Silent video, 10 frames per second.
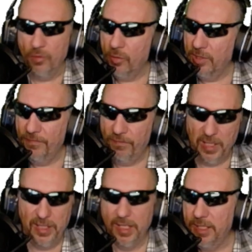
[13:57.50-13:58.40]

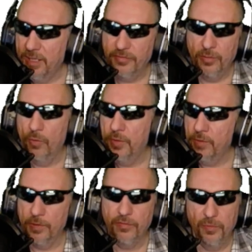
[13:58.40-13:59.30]
conflicted, it doesn't know what it
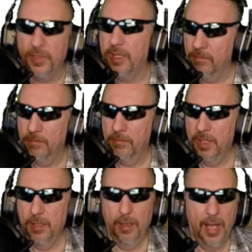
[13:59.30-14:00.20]
wants to be.
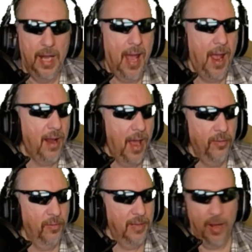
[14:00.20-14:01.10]
And I, I don't
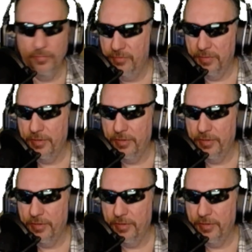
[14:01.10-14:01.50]
know, now Sony's